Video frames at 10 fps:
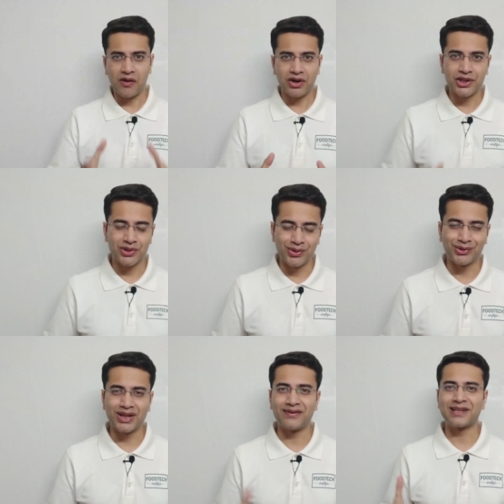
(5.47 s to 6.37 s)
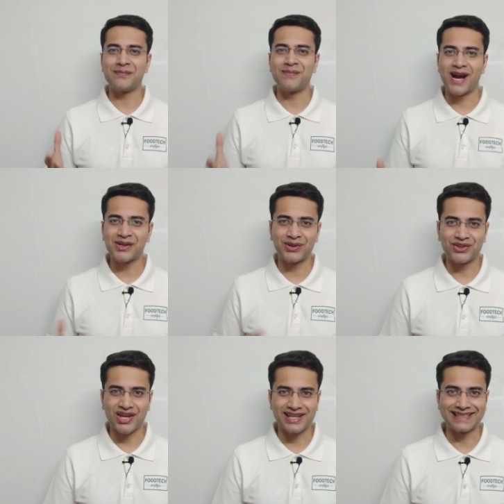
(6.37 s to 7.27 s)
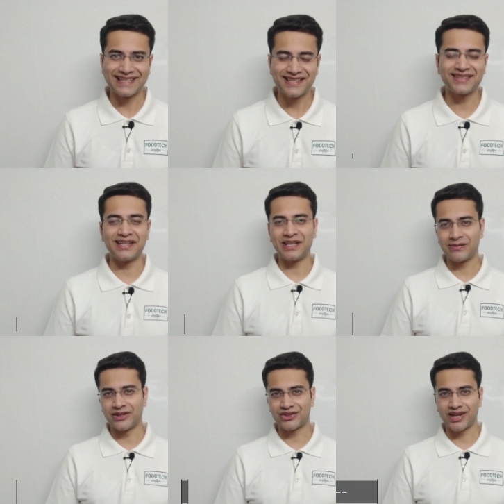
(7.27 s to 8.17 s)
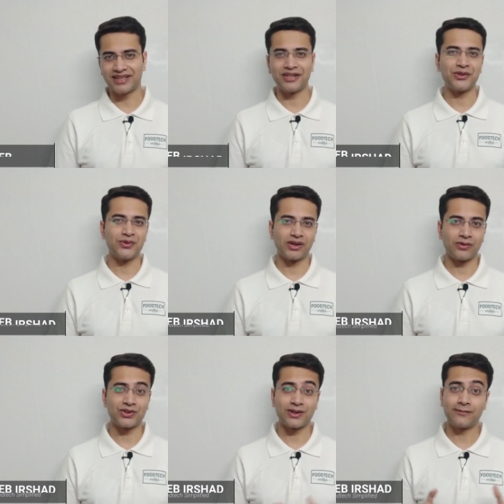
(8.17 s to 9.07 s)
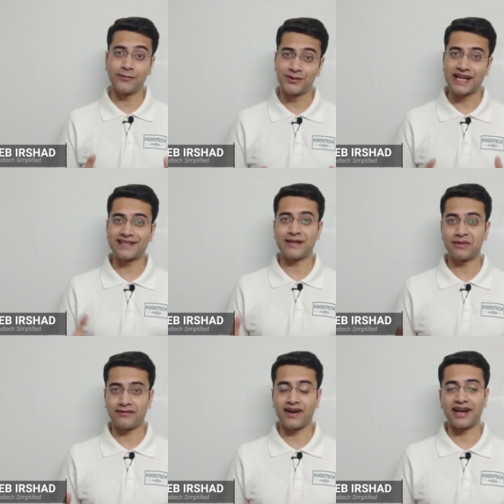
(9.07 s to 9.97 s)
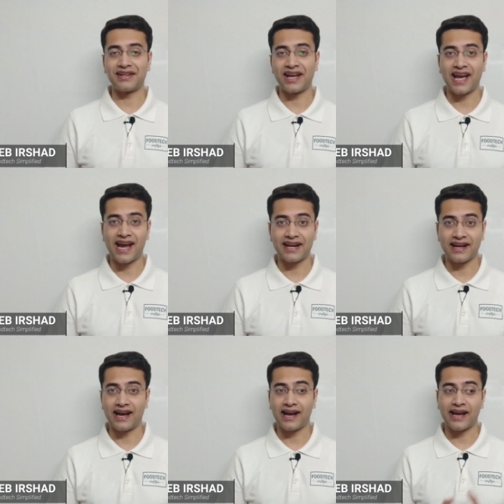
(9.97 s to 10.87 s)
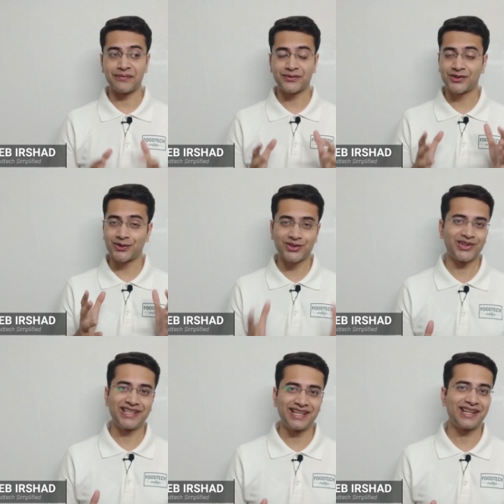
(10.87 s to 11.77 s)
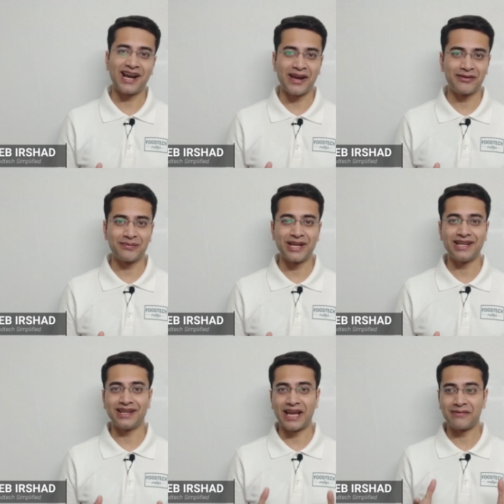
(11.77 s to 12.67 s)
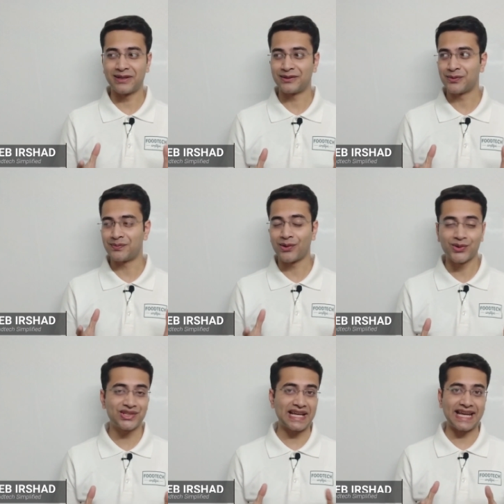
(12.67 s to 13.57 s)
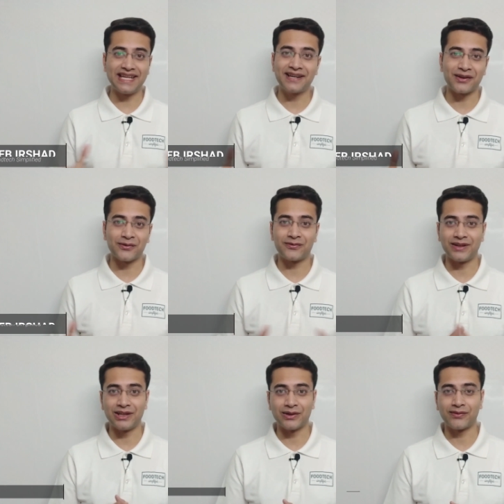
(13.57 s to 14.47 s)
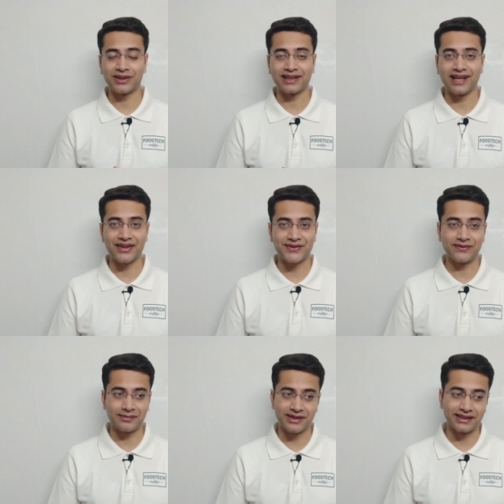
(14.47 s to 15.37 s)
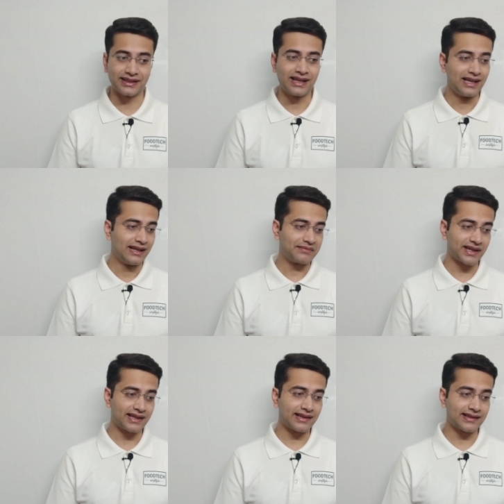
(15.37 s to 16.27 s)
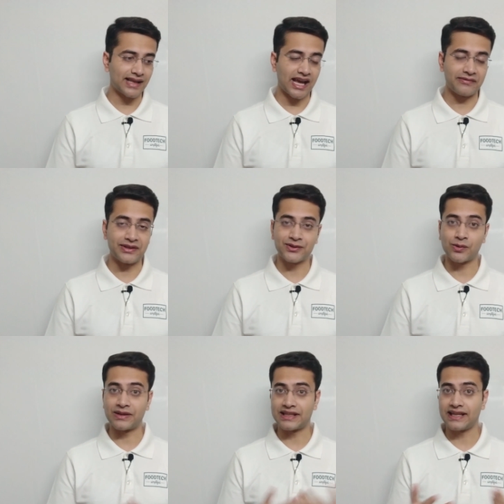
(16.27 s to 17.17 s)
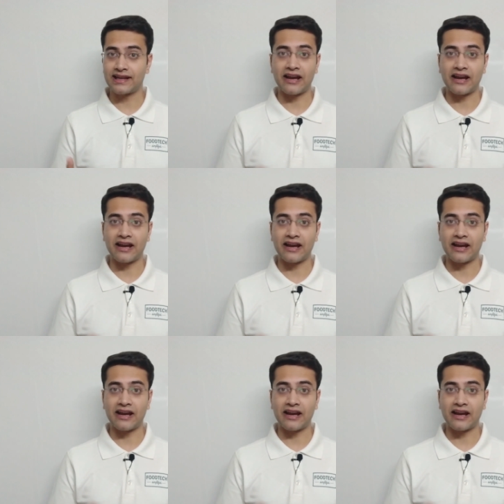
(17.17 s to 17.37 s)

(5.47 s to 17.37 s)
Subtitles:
How are you doing today? Welcome back to the channel. This is Adib Irshad and you are watching Food Tech Simplified. And I am so sorry that I haven't been able to post any kind of video for the last 1 month because I've been so busy.